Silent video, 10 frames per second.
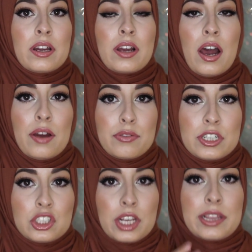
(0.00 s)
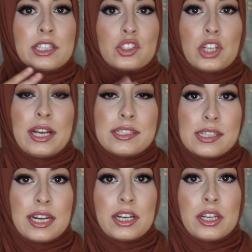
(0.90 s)
coverage in the
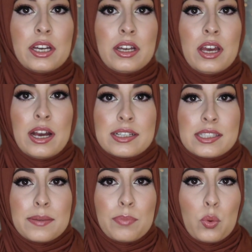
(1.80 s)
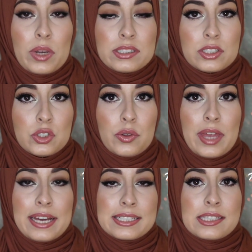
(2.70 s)
chest area, a simple way to do
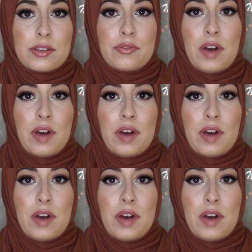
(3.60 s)
that is the